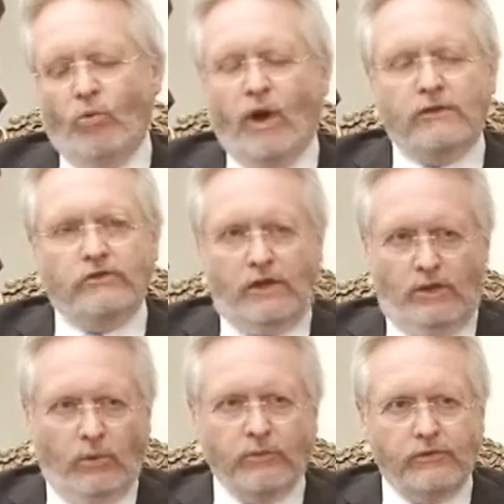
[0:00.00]
One is
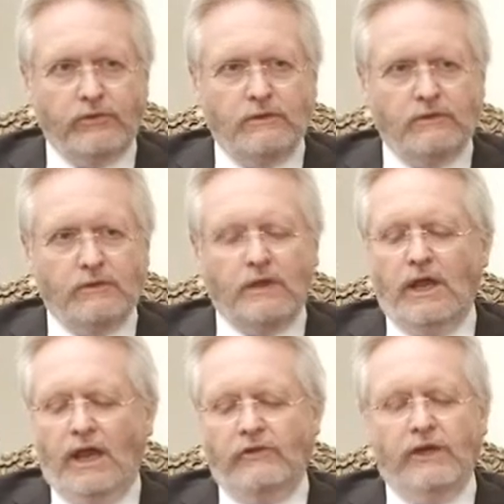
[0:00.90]
health
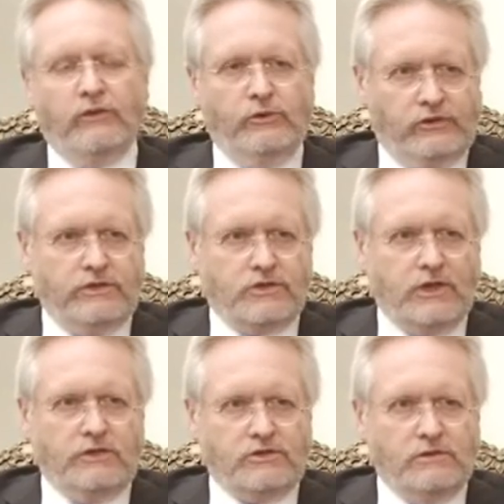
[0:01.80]
and the other is
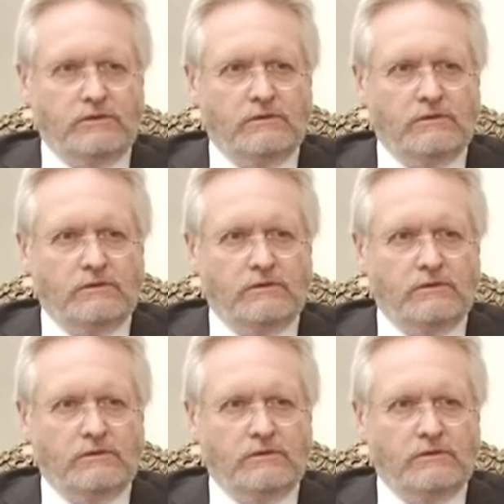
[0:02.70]
education.